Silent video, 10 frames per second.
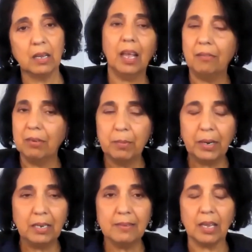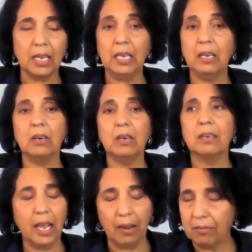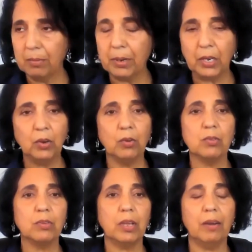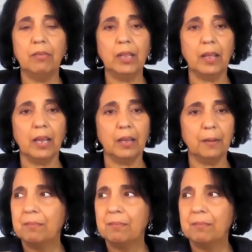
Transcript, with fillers: Everybody is a healer. Everybody knows everything.